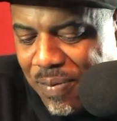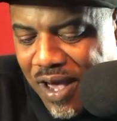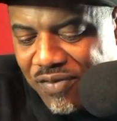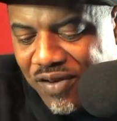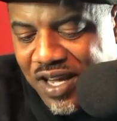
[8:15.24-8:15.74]

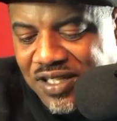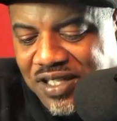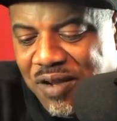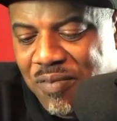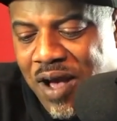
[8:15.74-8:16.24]
pay for their
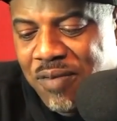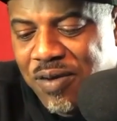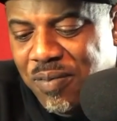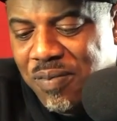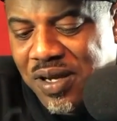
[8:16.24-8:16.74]
shit. It might
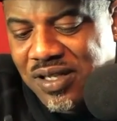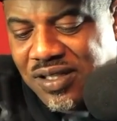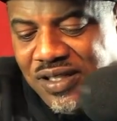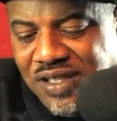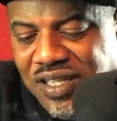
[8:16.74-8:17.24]
be a
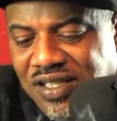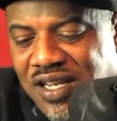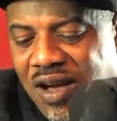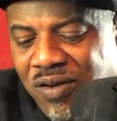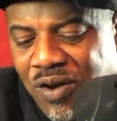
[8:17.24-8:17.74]
business
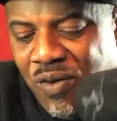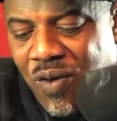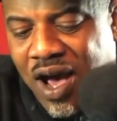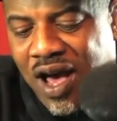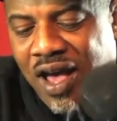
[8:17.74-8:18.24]
decision. I don't know
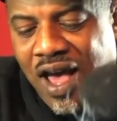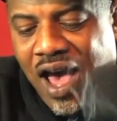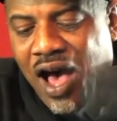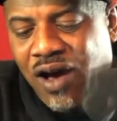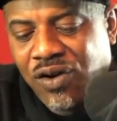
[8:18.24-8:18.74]
why.
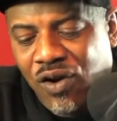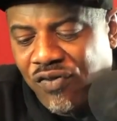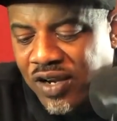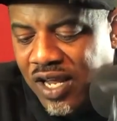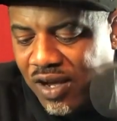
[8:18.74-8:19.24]
I don't know
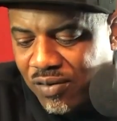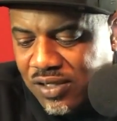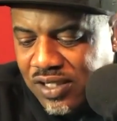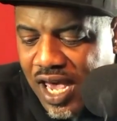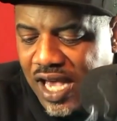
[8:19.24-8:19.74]
if a nigga
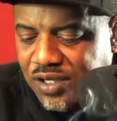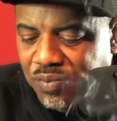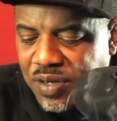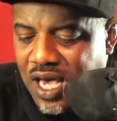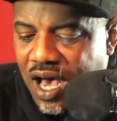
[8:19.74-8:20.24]
was to ask
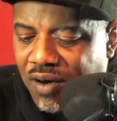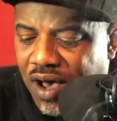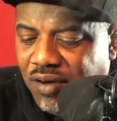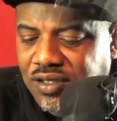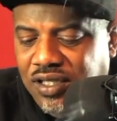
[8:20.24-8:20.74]
me.
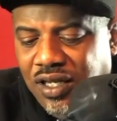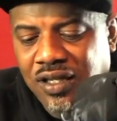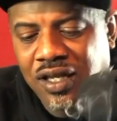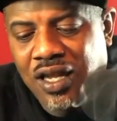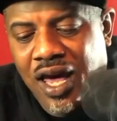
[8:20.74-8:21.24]
I would
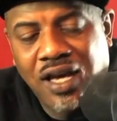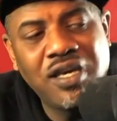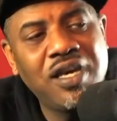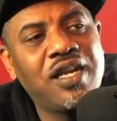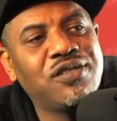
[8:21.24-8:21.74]
tell a nigga, like,
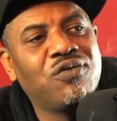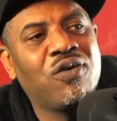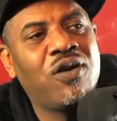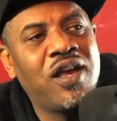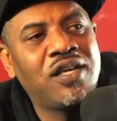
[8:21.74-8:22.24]
again, as a
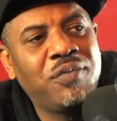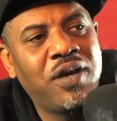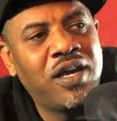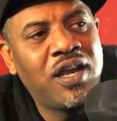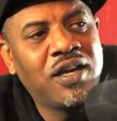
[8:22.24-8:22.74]
grown ass
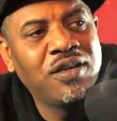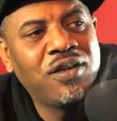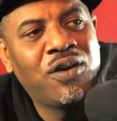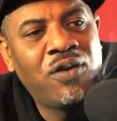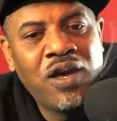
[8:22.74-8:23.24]
man,
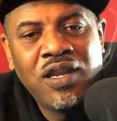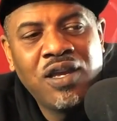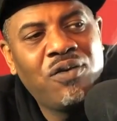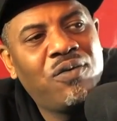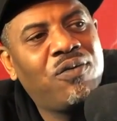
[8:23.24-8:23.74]
nigga,
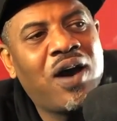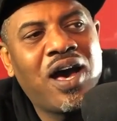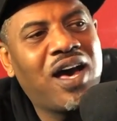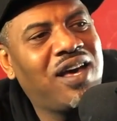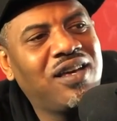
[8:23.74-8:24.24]
why?